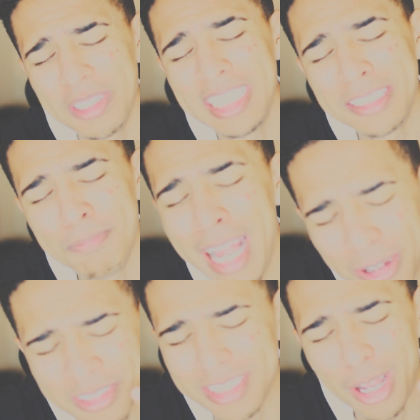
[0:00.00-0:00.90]
it with these
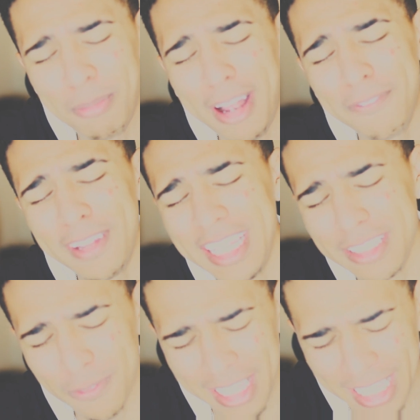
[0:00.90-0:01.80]
mountains on my
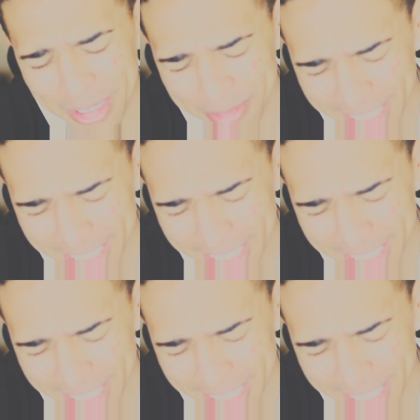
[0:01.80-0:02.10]
face, fam.